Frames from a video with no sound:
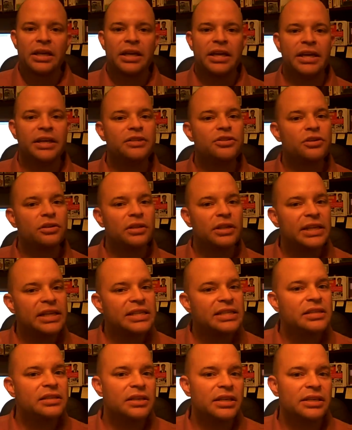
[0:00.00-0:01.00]
kids are
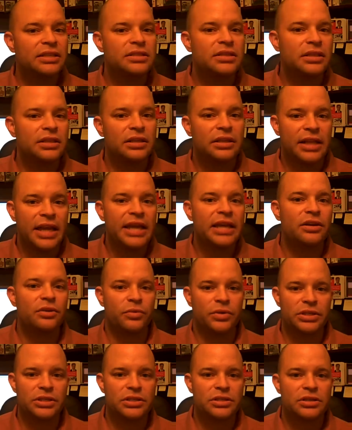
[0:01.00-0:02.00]
listening to the
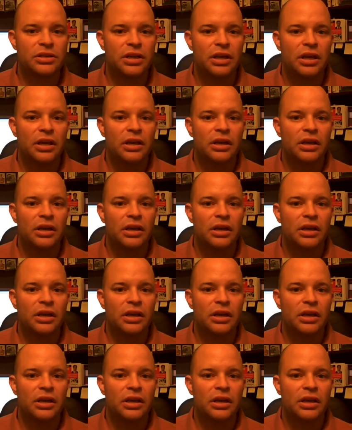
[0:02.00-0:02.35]
language,